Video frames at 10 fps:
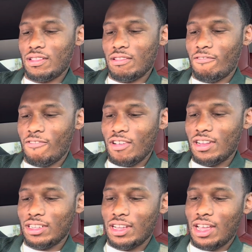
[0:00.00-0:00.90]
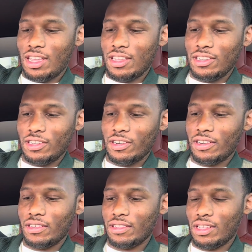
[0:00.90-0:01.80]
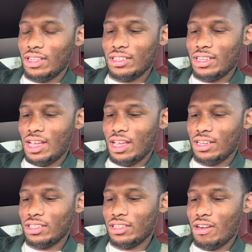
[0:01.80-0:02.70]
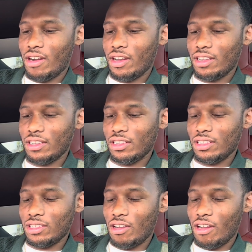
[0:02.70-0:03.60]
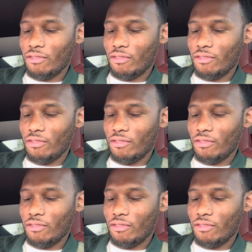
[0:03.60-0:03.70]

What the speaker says: The front is not easier. It's not. Sorry if